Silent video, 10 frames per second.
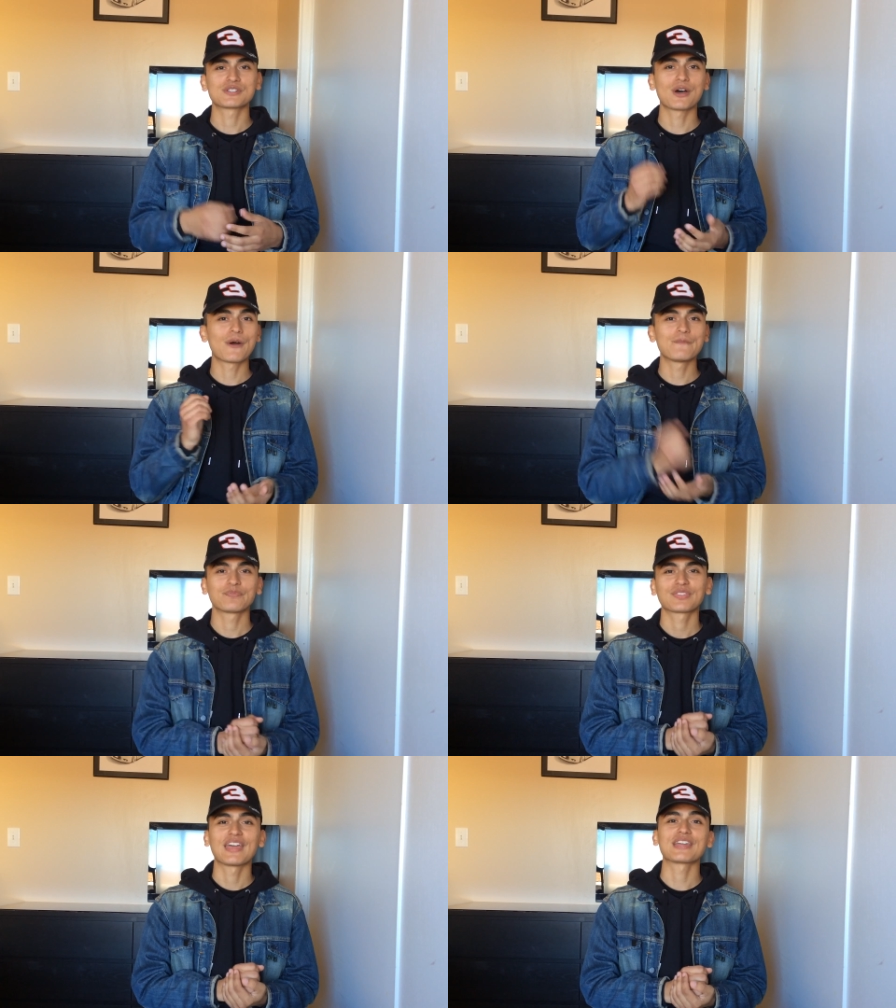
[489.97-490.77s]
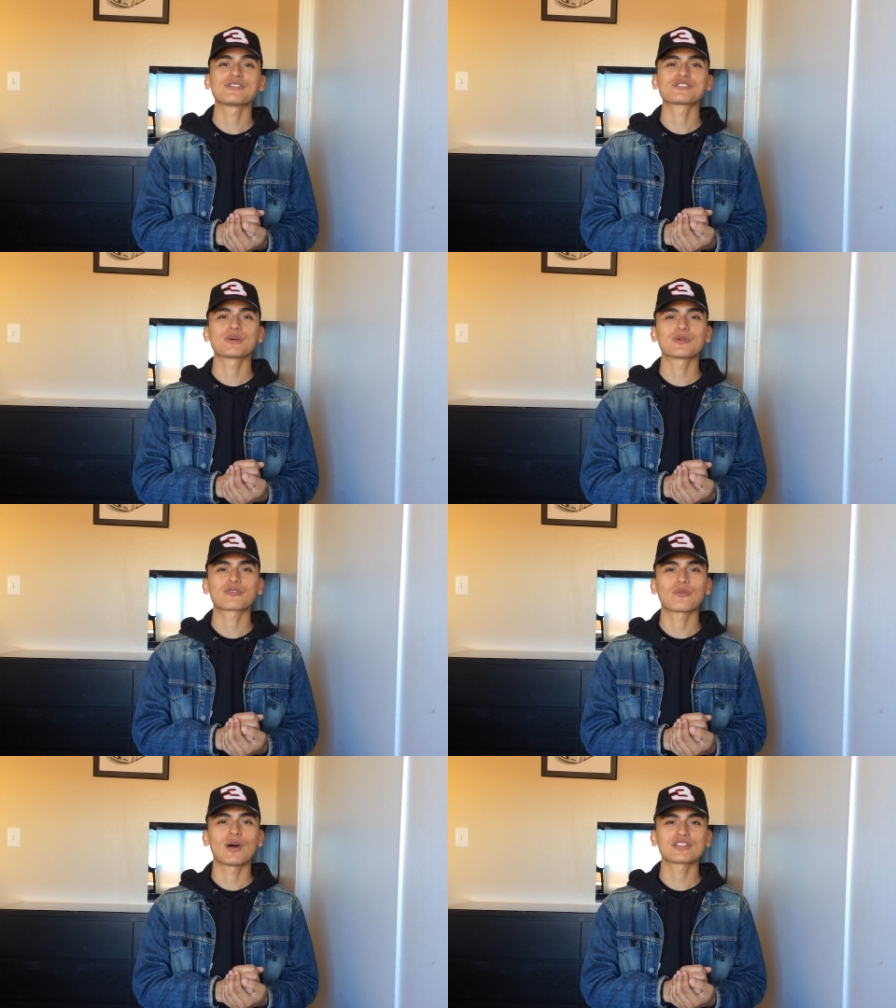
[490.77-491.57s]
So thank you so much
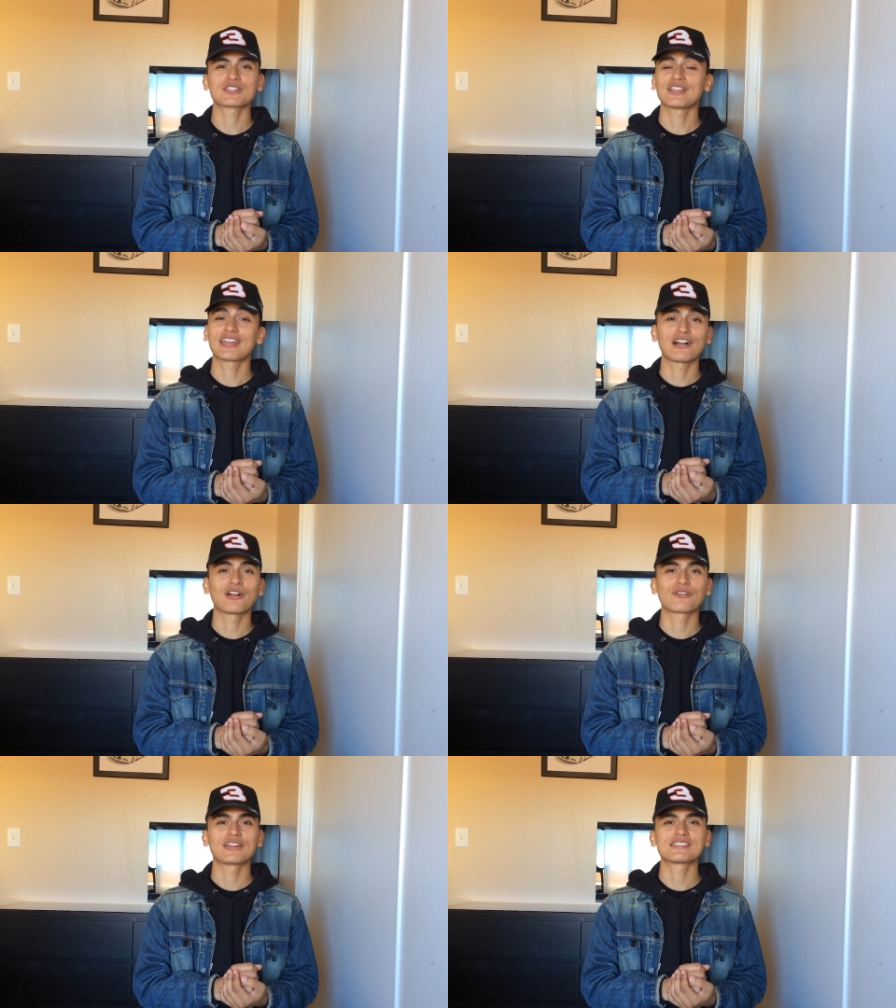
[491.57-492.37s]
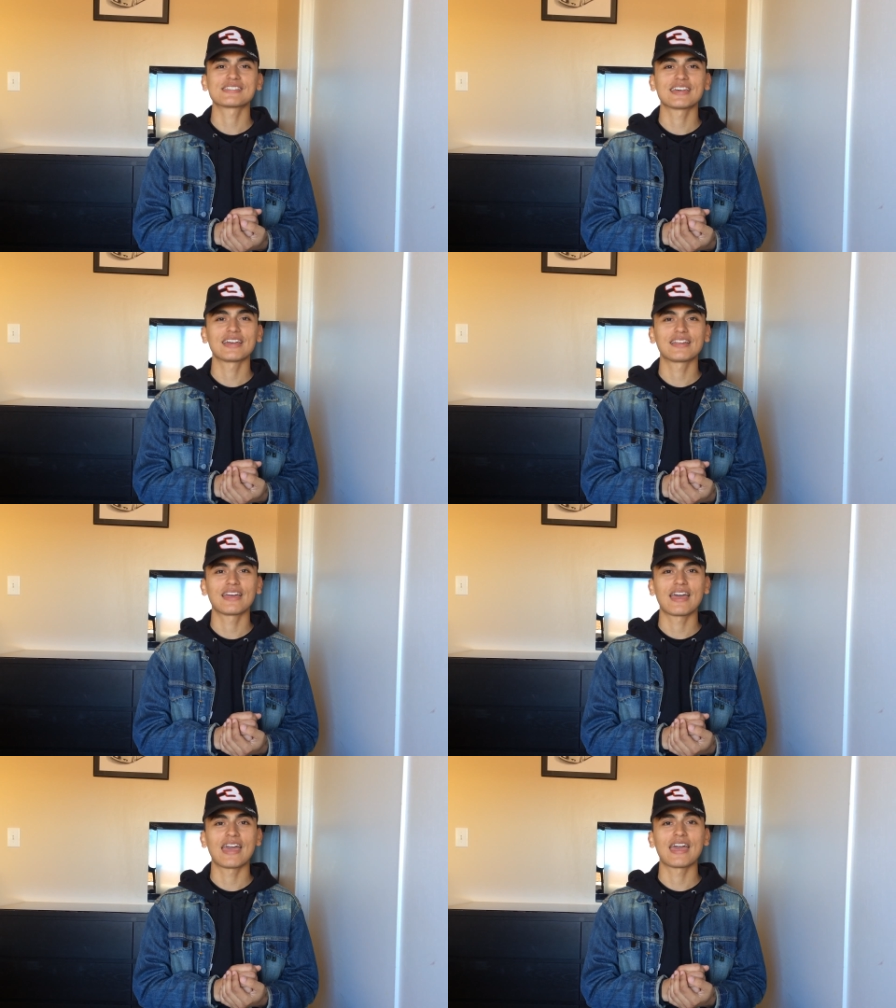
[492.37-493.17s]
for watching, like I already
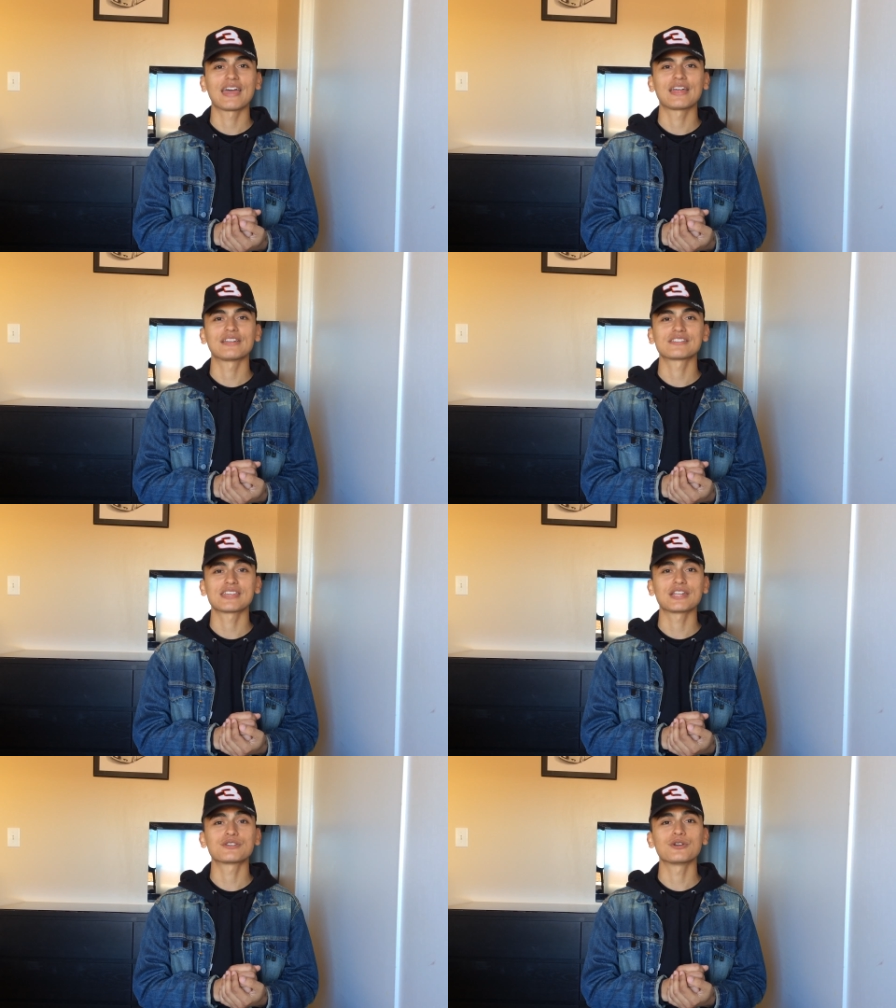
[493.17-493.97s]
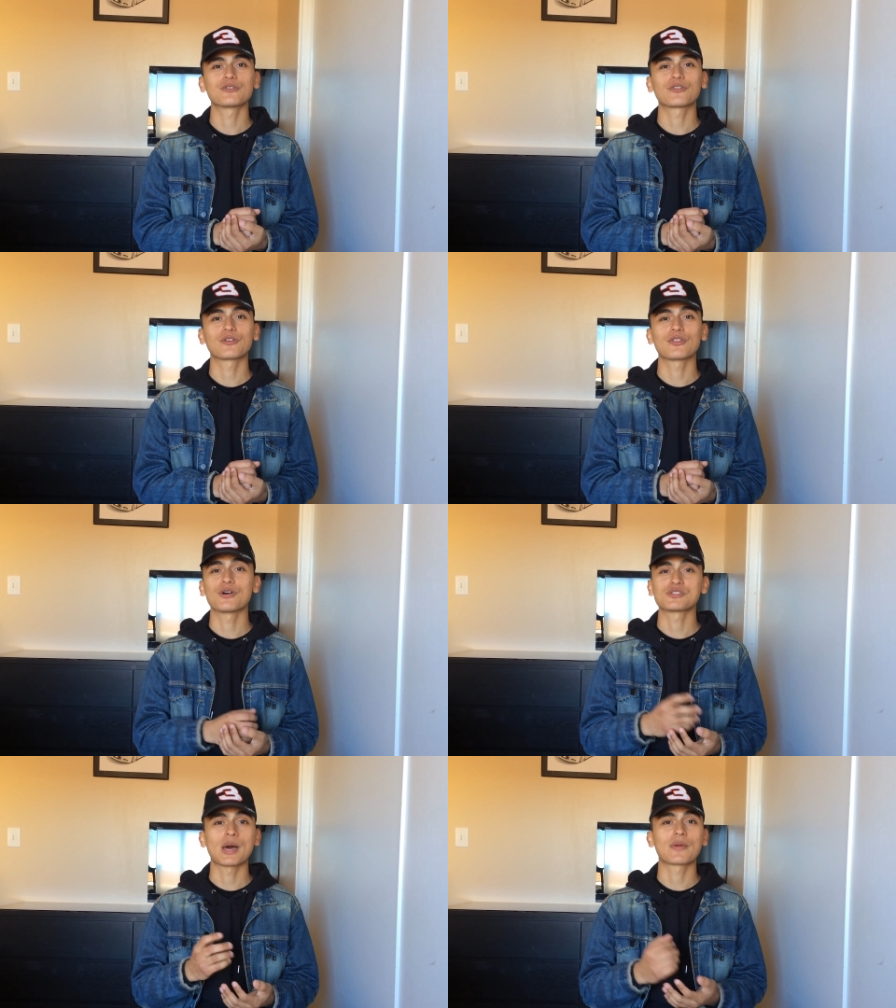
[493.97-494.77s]
said, and stay tuned for
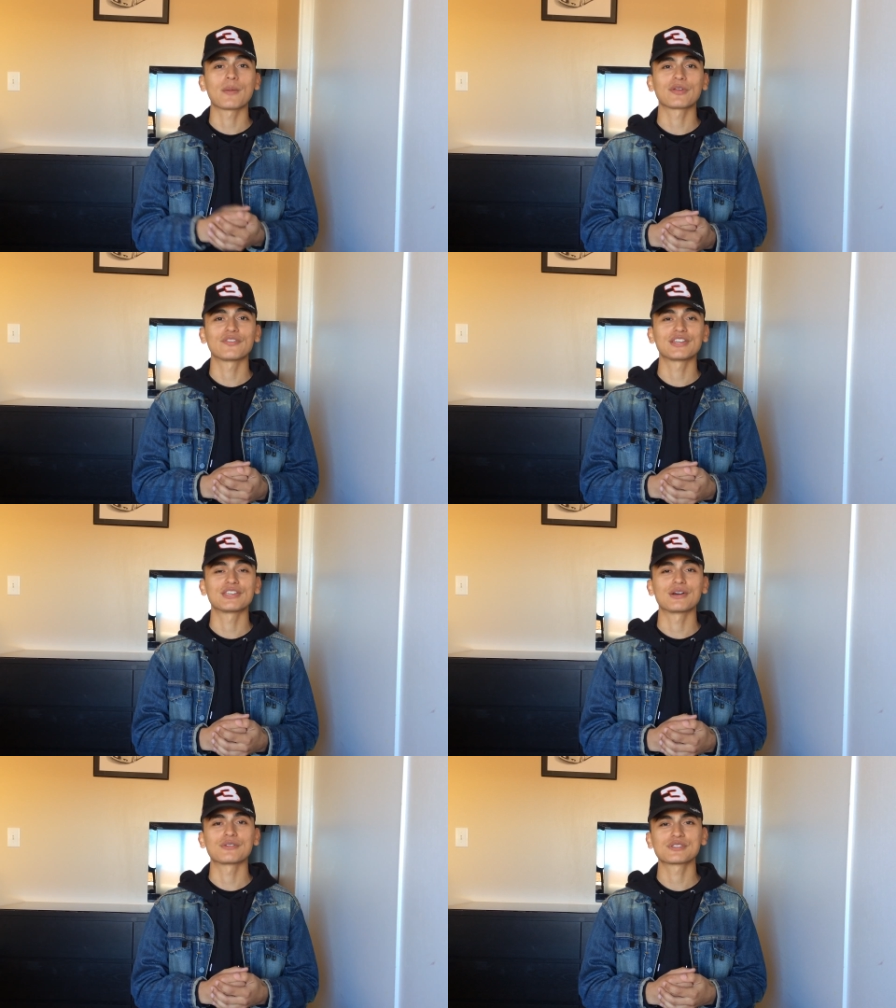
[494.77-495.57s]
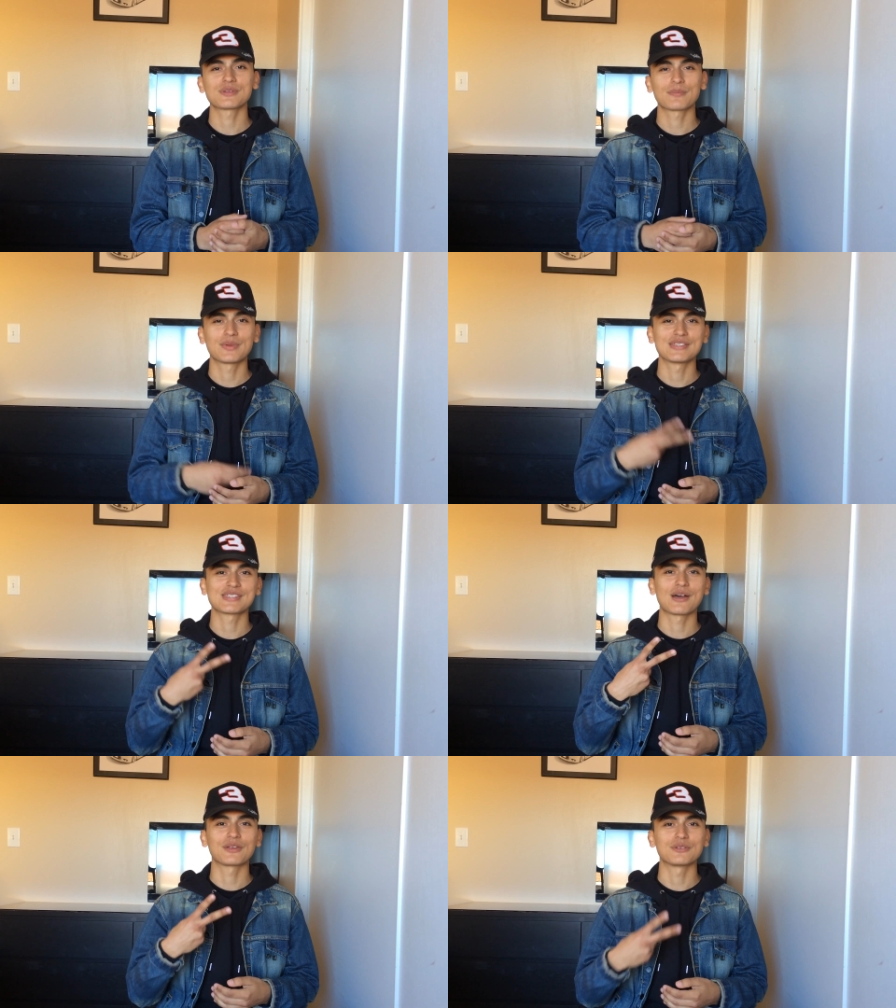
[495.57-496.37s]
those upcoming videos. Peace
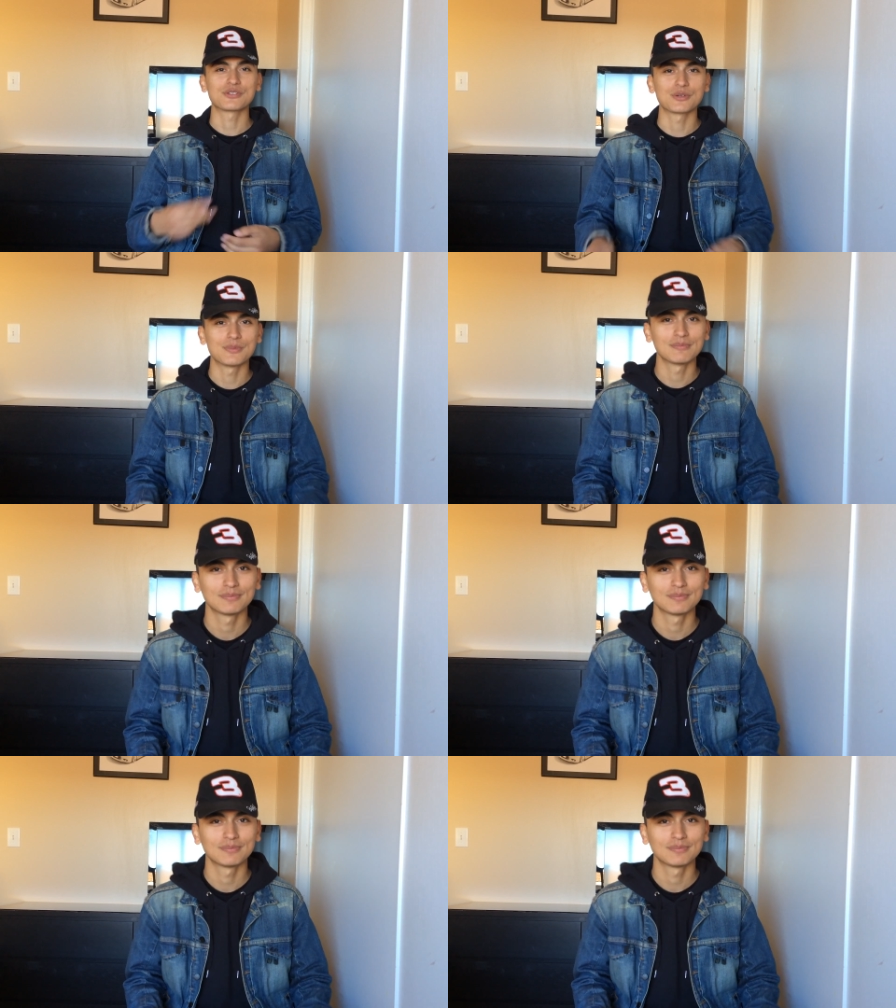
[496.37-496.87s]
out, YouTube.